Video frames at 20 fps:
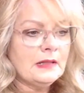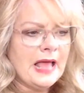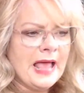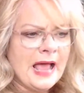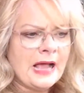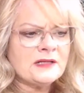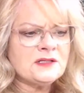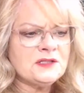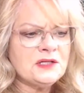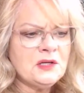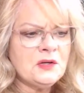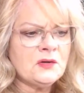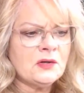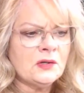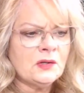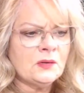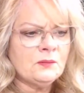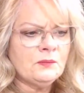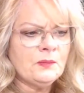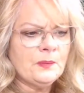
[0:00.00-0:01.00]
actually you
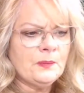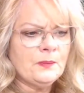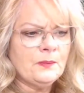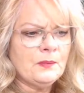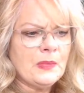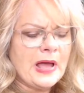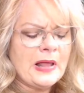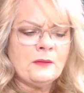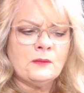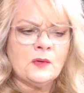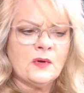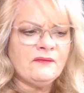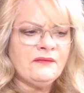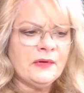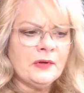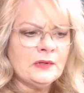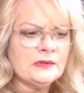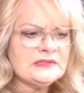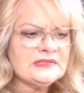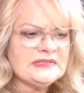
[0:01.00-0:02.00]
can, I don't know if
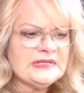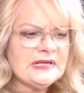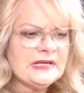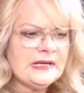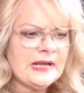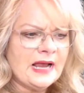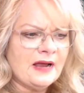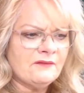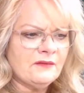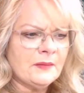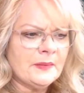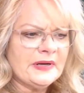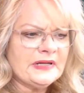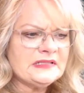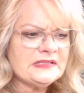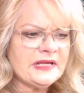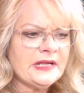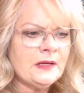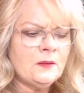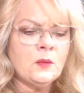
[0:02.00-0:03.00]
you can see
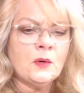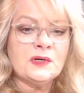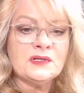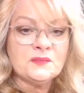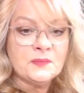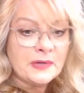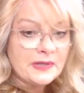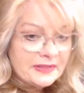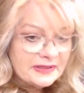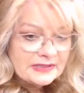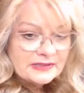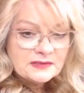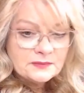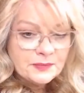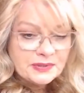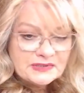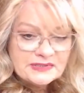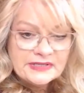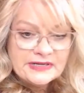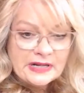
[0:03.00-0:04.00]
everybody's keywords, but this
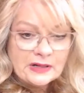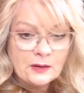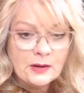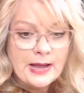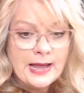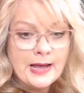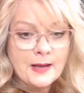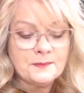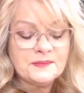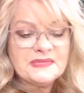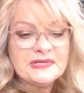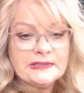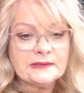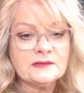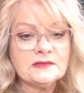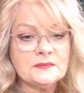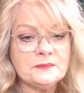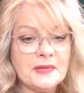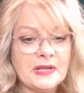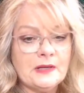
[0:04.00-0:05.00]
particular app
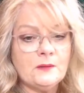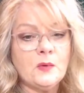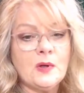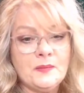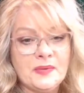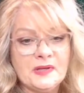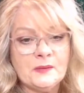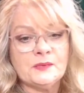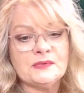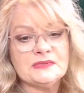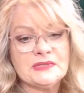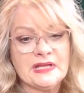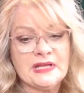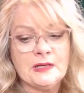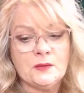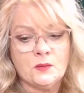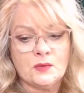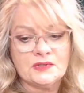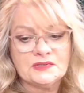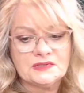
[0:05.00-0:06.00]
tells me what people's
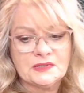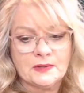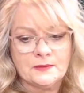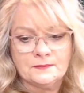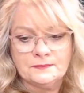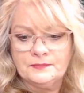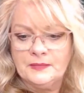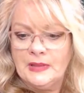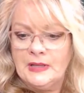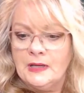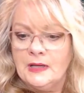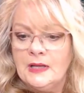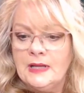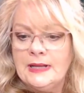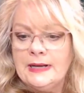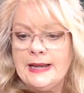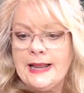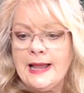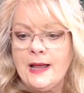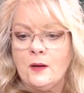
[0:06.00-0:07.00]
keywords are.
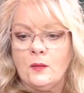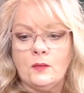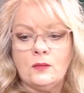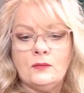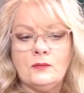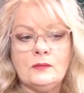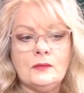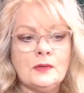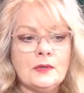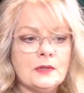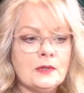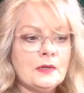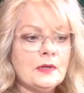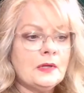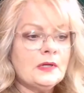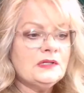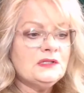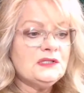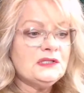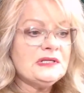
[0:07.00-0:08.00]
Now,
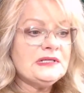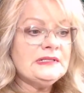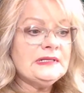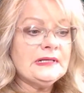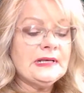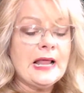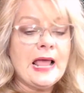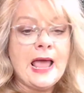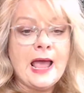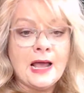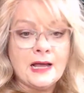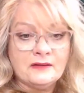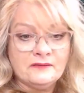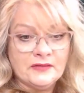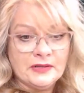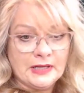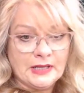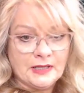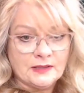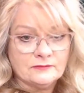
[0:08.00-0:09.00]
she didn't have
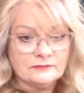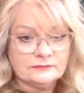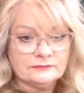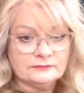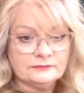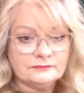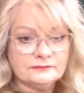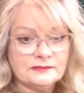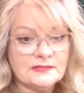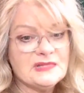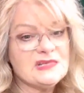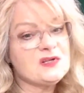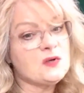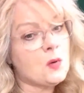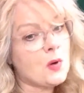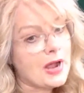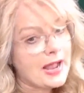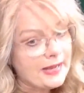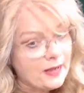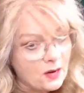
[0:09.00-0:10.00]
any.
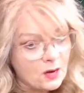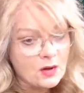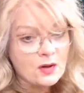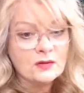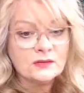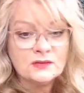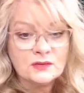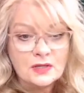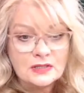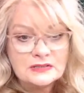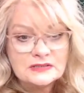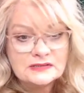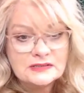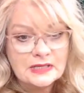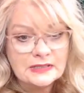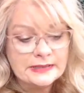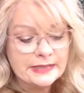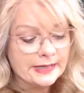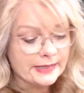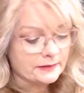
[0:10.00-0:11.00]
So I called her on
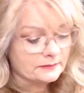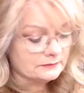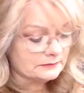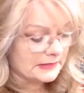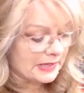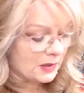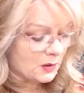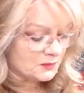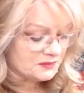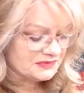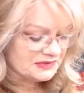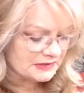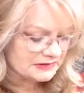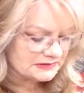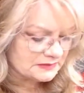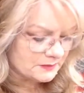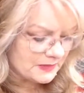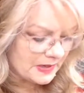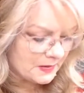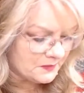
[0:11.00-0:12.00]
Sunday. I hope she
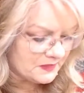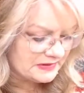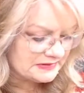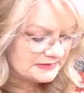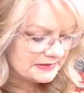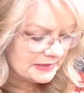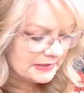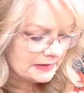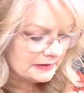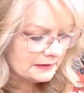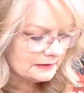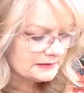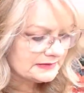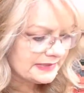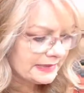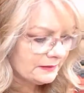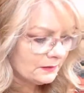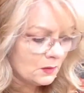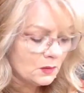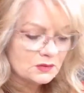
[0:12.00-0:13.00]
doesn't mind me saying
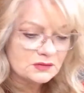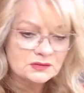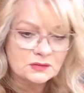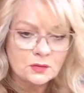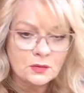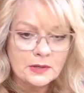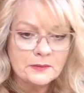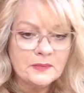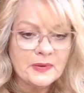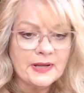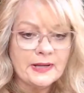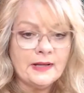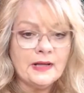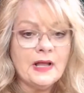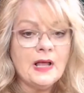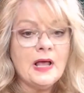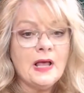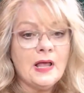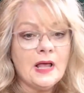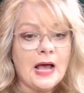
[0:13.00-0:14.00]
the whole story, but
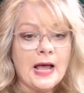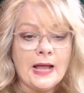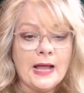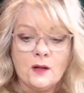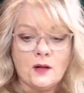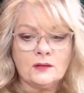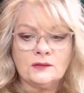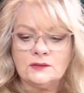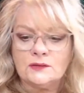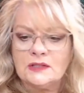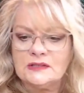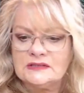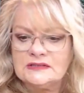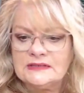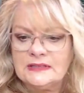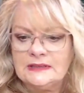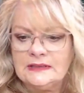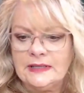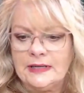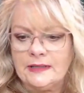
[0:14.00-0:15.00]
I called her on
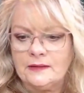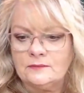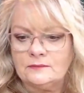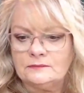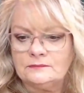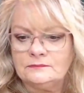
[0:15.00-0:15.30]
Sunday.